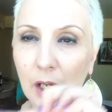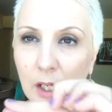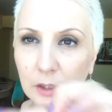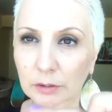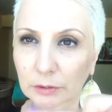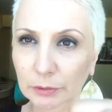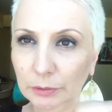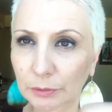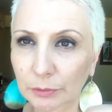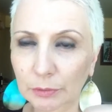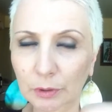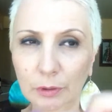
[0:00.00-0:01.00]

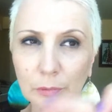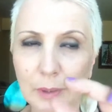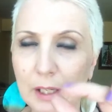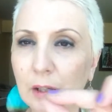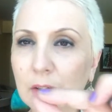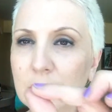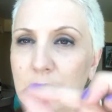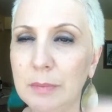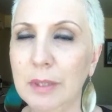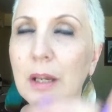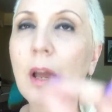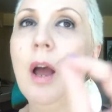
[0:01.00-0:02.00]
Honolulu,
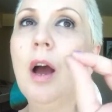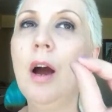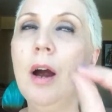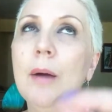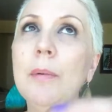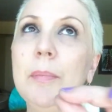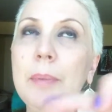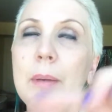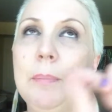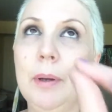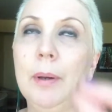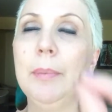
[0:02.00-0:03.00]
Harbor Bay
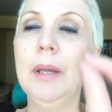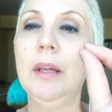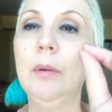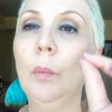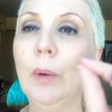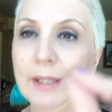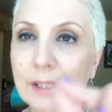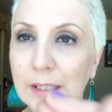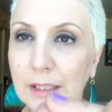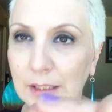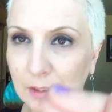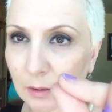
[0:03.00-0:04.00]
Pub in
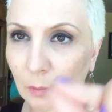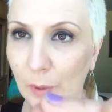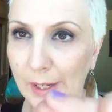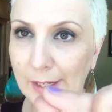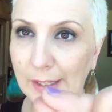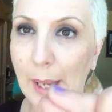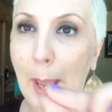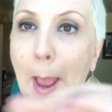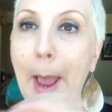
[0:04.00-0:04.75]
Waikiki, Hawaii.